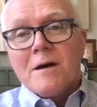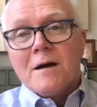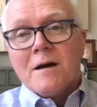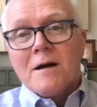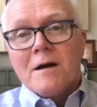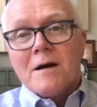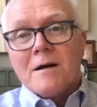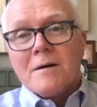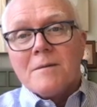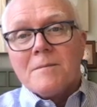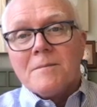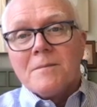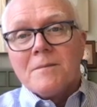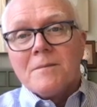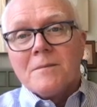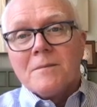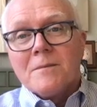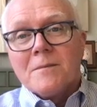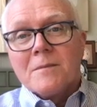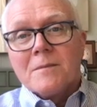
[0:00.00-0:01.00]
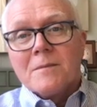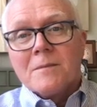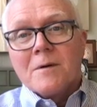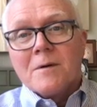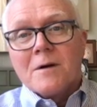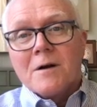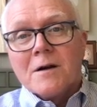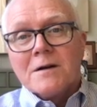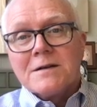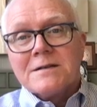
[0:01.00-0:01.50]
um,
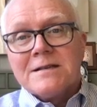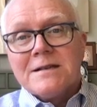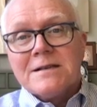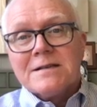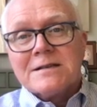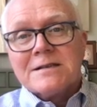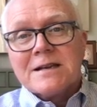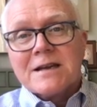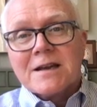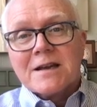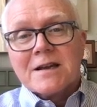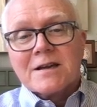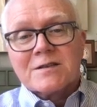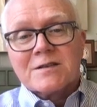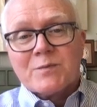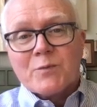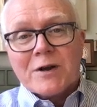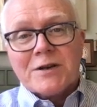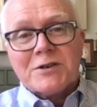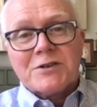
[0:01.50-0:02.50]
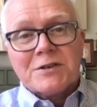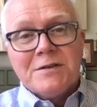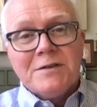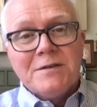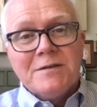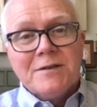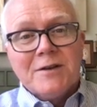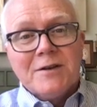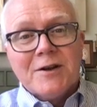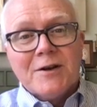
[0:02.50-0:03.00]
artistic
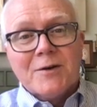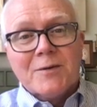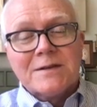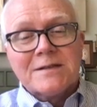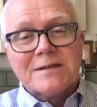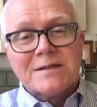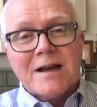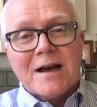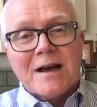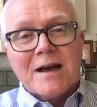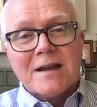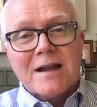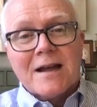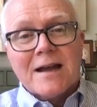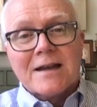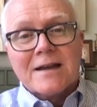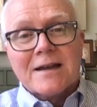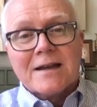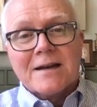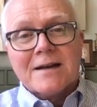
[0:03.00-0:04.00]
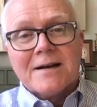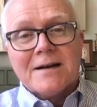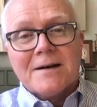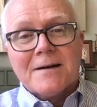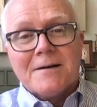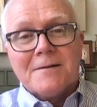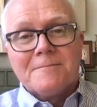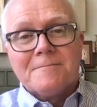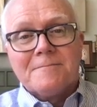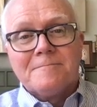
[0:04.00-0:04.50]
expression. It's not like
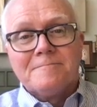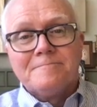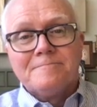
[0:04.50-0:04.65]
um,